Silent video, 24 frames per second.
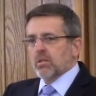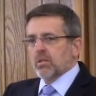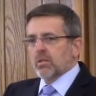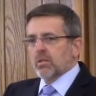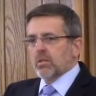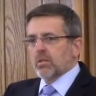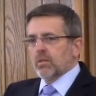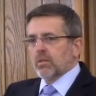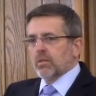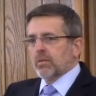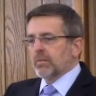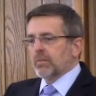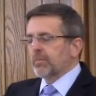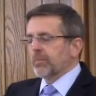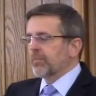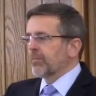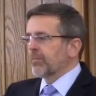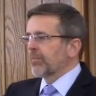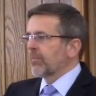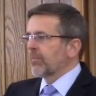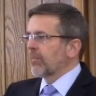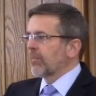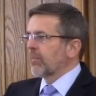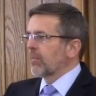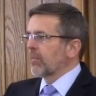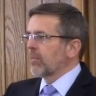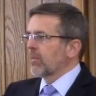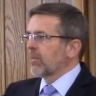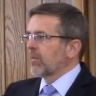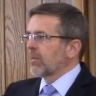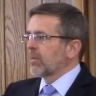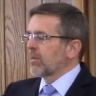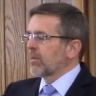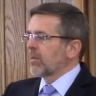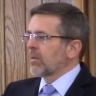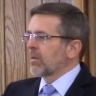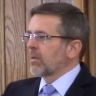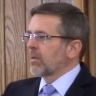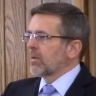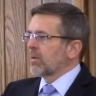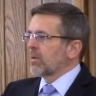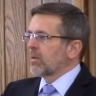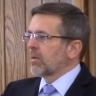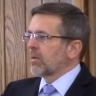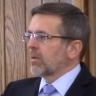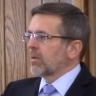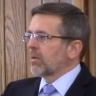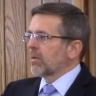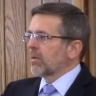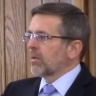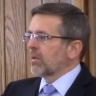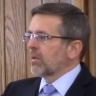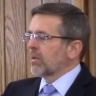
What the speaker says: Nothing is said.